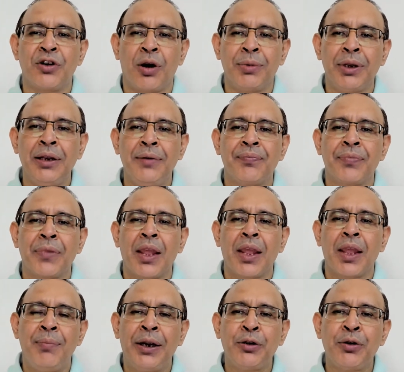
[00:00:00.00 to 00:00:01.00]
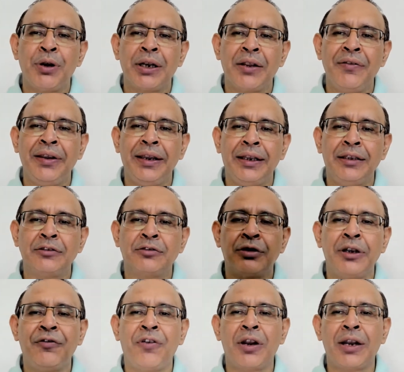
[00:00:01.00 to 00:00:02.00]
normal, but you are giving
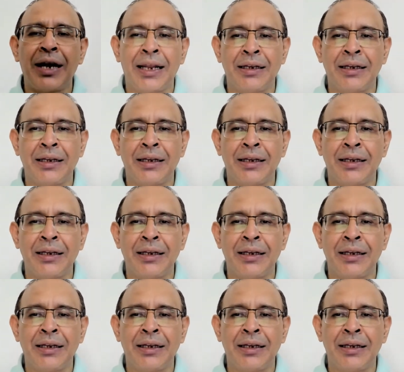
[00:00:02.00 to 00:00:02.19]
insulin for